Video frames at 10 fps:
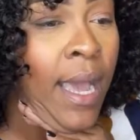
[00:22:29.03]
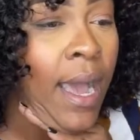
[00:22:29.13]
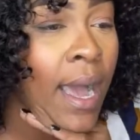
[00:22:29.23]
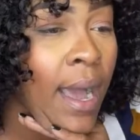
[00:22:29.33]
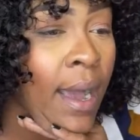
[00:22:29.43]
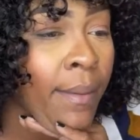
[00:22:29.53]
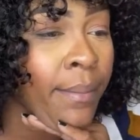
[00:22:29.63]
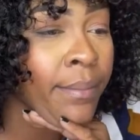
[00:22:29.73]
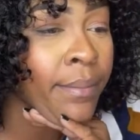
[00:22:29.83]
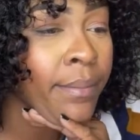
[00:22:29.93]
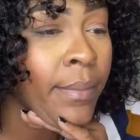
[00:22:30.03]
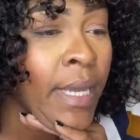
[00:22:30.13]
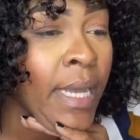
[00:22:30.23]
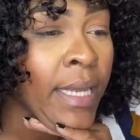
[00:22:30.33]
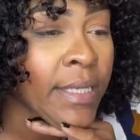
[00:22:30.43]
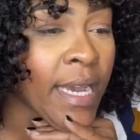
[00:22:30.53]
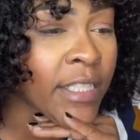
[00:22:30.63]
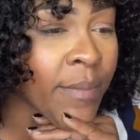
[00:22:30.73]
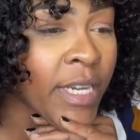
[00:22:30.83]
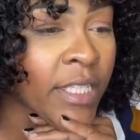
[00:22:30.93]

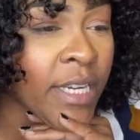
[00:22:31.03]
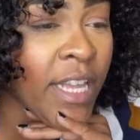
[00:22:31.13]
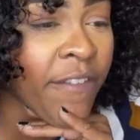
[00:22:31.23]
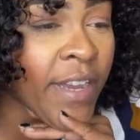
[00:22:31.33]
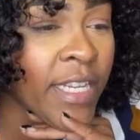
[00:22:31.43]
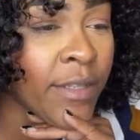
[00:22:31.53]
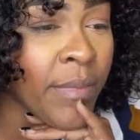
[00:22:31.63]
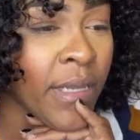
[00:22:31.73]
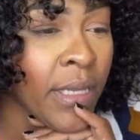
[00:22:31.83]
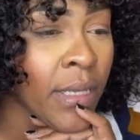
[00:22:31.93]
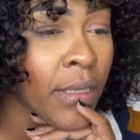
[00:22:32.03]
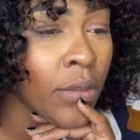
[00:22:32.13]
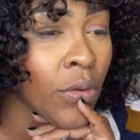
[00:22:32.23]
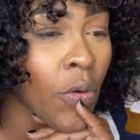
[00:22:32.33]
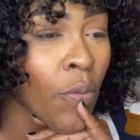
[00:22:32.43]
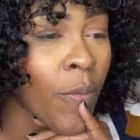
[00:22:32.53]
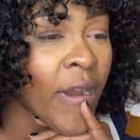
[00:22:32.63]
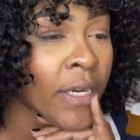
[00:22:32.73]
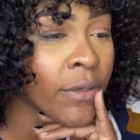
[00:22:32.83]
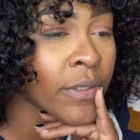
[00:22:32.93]
Dr. Majid, if I did me, no
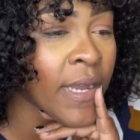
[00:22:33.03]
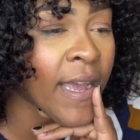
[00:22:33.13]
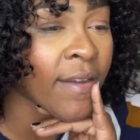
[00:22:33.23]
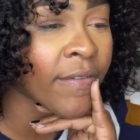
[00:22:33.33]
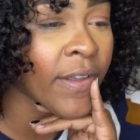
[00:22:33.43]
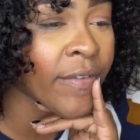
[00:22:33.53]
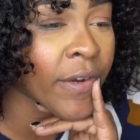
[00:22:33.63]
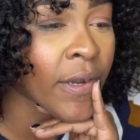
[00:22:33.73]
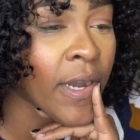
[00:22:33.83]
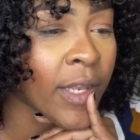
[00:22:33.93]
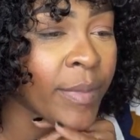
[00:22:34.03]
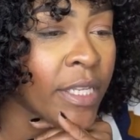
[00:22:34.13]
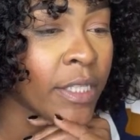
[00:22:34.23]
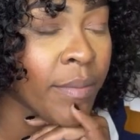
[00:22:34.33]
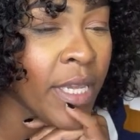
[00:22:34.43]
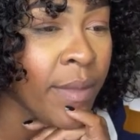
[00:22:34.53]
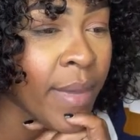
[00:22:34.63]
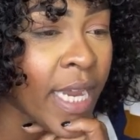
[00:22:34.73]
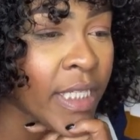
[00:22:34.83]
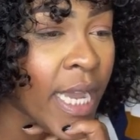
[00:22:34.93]
woman couldn't have ever called me to meet
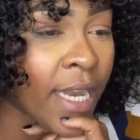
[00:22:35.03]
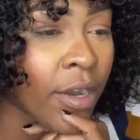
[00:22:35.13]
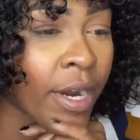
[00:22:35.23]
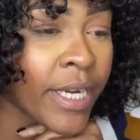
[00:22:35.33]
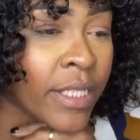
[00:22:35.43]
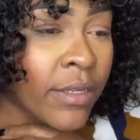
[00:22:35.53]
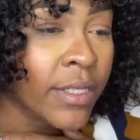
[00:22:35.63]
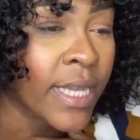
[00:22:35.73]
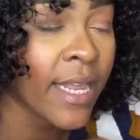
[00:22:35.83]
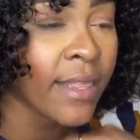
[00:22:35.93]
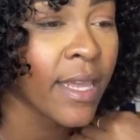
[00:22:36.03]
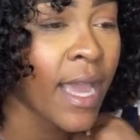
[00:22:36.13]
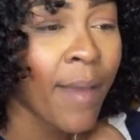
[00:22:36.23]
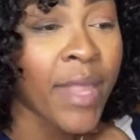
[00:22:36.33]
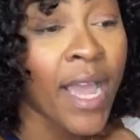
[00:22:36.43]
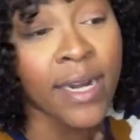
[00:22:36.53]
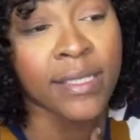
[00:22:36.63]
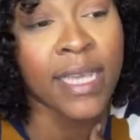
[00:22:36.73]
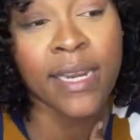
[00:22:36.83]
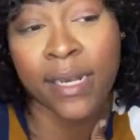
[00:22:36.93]
my child or discuss anything. I'm not going to
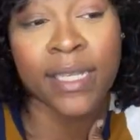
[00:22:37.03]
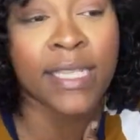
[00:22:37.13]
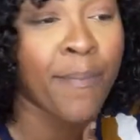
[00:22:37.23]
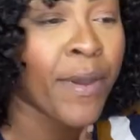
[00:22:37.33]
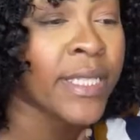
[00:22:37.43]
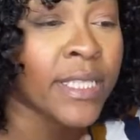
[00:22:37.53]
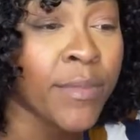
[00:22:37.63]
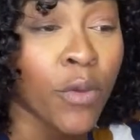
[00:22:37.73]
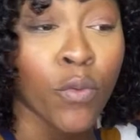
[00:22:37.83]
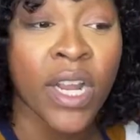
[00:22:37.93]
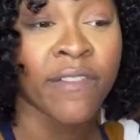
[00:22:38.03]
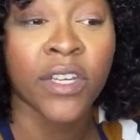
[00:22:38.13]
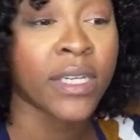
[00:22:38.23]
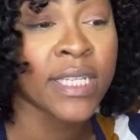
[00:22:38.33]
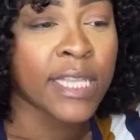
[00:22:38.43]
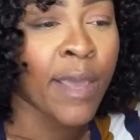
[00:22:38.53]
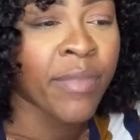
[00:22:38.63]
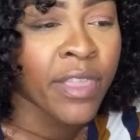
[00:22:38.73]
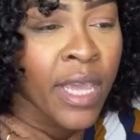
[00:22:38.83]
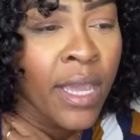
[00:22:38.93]
say that because I possibly would have done the same
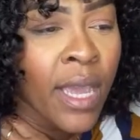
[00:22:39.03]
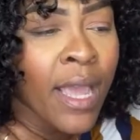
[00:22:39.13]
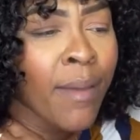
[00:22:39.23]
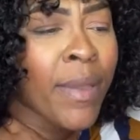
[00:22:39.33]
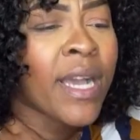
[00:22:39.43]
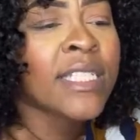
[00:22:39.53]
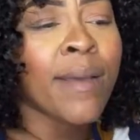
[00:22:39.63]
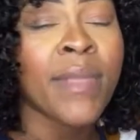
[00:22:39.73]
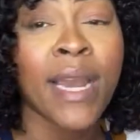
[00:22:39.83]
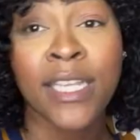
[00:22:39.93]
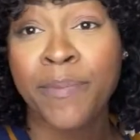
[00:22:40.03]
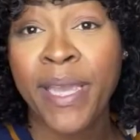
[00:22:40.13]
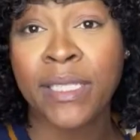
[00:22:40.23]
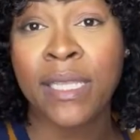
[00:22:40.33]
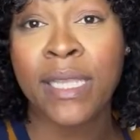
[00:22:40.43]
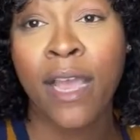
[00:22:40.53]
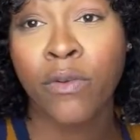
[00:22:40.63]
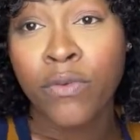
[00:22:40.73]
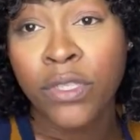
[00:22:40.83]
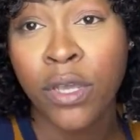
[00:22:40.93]
thing because I'm not expecting that
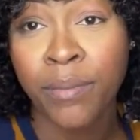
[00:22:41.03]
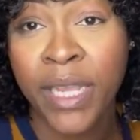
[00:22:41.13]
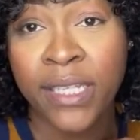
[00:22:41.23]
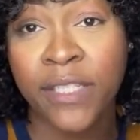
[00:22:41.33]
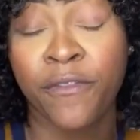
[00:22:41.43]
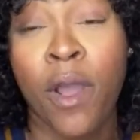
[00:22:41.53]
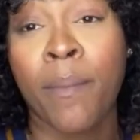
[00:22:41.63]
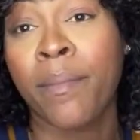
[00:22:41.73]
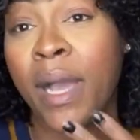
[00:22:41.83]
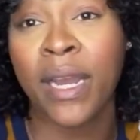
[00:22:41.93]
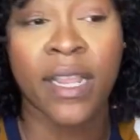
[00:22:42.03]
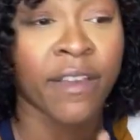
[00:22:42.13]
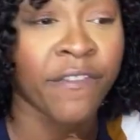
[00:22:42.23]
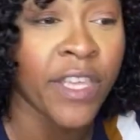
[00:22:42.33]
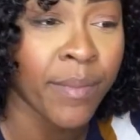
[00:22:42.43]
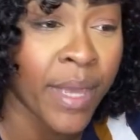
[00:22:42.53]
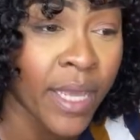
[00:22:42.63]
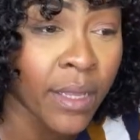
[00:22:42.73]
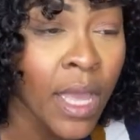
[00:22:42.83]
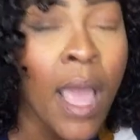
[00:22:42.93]
gruesomeness from another
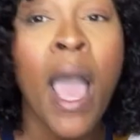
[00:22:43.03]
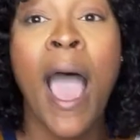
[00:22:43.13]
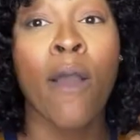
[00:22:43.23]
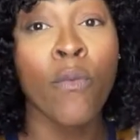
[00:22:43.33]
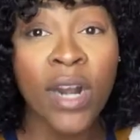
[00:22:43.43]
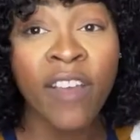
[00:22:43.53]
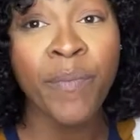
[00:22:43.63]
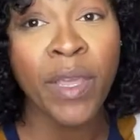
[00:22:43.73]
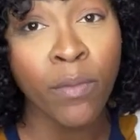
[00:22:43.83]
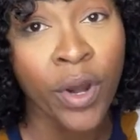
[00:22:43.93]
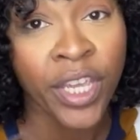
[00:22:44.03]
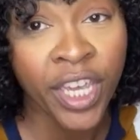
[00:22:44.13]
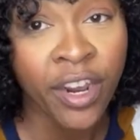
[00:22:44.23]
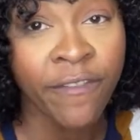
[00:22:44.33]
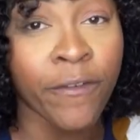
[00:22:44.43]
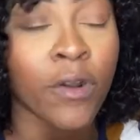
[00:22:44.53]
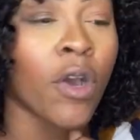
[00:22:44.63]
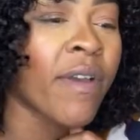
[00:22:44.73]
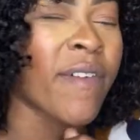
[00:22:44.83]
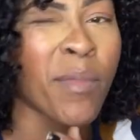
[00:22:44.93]
female. I would have been more careful,
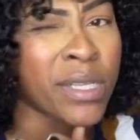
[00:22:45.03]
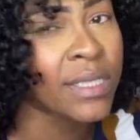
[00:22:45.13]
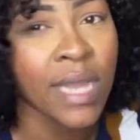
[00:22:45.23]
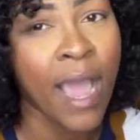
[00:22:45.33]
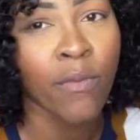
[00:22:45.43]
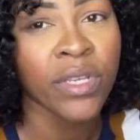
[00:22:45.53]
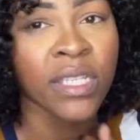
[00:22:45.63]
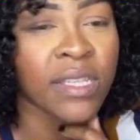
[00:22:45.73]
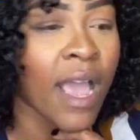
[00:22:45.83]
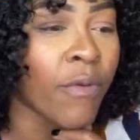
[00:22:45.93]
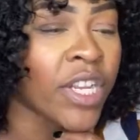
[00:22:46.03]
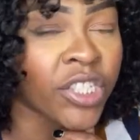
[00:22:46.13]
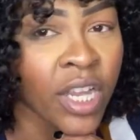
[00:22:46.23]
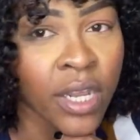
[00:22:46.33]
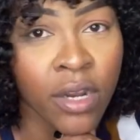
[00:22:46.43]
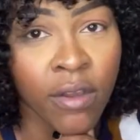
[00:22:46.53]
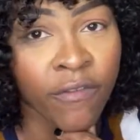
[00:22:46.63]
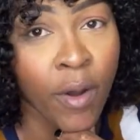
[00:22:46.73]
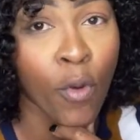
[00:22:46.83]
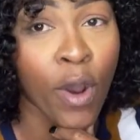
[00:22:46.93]
however, but I wouldn't say I would have shut it down.
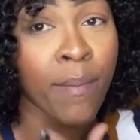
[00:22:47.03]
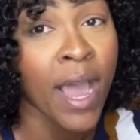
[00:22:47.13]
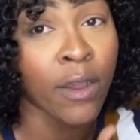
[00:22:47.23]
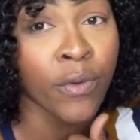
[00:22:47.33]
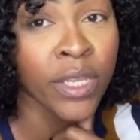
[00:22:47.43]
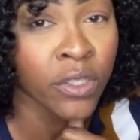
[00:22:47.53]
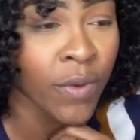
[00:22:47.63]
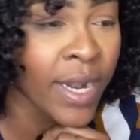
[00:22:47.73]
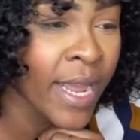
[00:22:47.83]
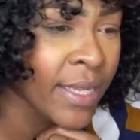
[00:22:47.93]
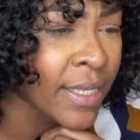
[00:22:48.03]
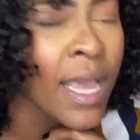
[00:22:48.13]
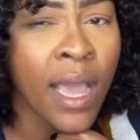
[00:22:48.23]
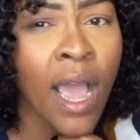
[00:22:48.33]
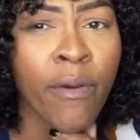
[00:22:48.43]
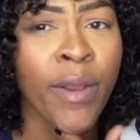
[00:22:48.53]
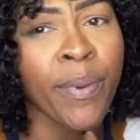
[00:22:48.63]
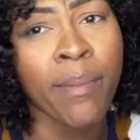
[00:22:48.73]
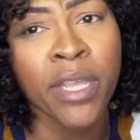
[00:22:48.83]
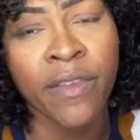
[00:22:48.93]
From one black queen to a next, I would have
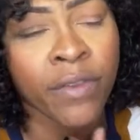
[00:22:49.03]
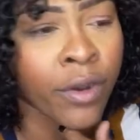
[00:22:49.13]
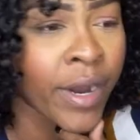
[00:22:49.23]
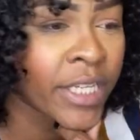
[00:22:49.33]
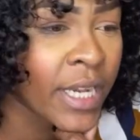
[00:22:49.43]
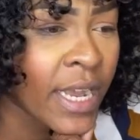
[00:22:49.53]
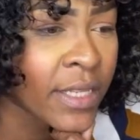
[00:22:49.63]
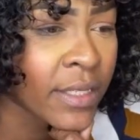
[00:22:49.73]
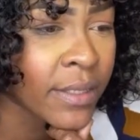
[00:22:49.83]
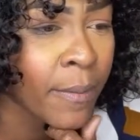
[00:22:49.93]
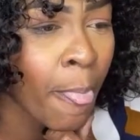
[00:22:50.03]
probably given her a chance.